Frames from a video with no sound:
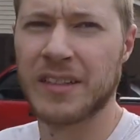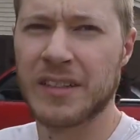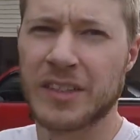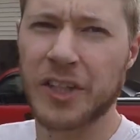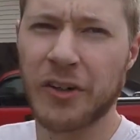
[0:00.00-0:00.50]

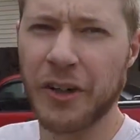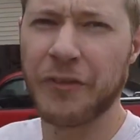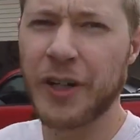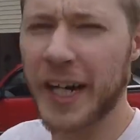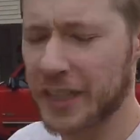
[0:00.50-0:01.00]
So if
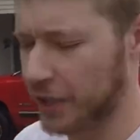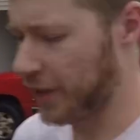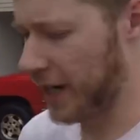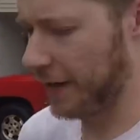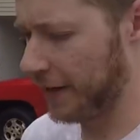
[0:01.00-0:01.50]
you guys are
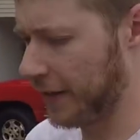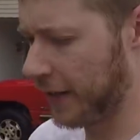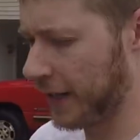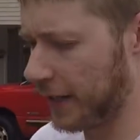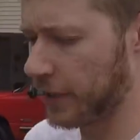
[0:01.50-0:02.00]
kind
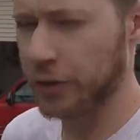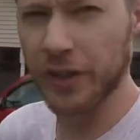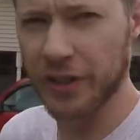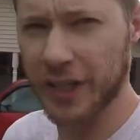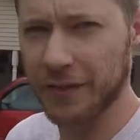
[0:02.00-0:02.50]
of
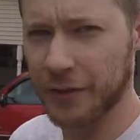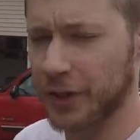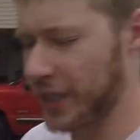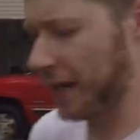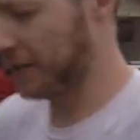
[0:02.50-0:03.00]

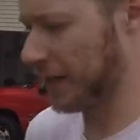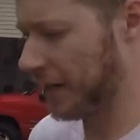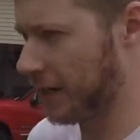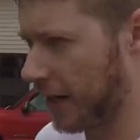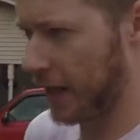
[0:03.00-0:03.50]
do-it-yourselfers out
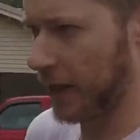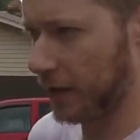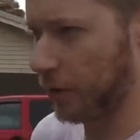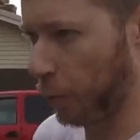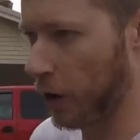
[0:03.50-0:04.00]
there
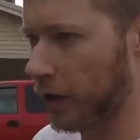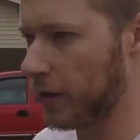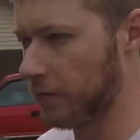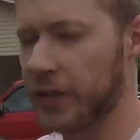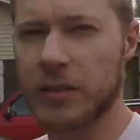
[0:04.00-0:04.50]
and work
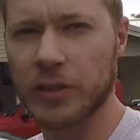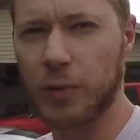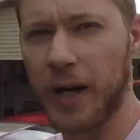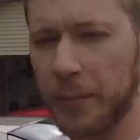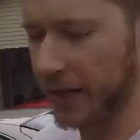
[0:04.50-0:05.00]
on vehicles
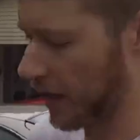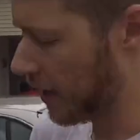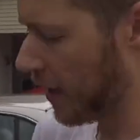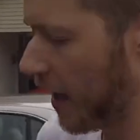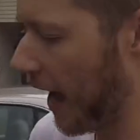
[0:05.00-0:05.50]
quite a bit,
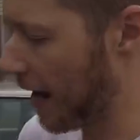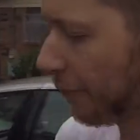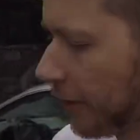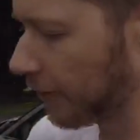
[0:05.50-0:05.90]
I'd really